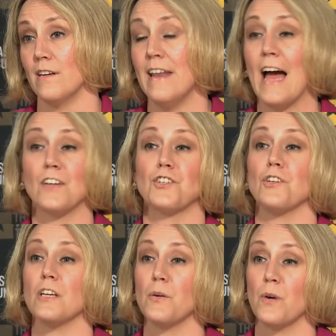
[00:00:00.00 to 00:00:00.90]

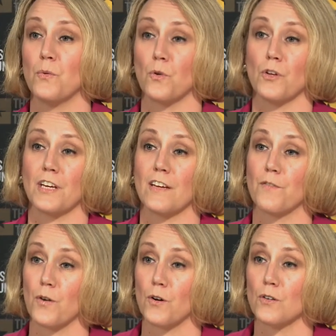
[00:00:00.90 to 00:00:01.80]
nationally when we're looking
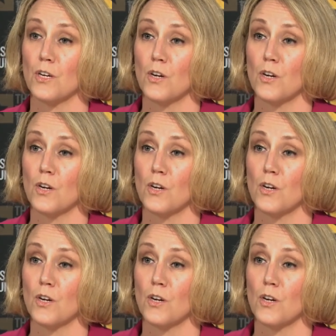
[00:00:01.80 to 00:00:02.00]
for